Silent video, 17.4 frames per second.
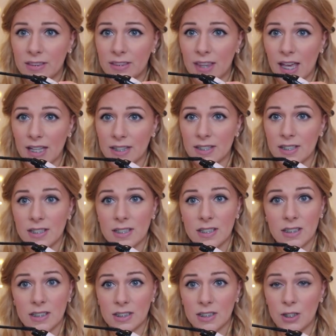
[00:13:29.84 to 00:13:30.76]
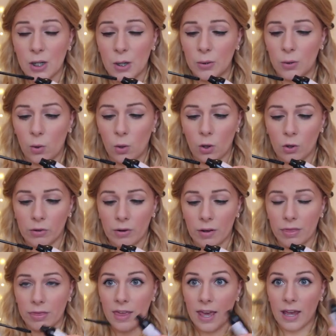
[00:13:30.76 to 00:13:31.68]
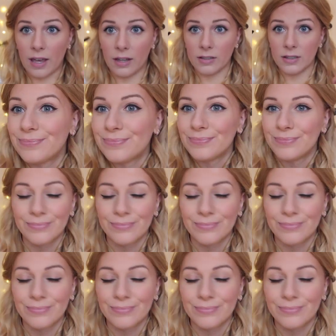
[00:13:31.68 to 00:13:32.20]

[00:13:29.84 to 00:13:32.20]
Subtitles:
that's no longer a thing.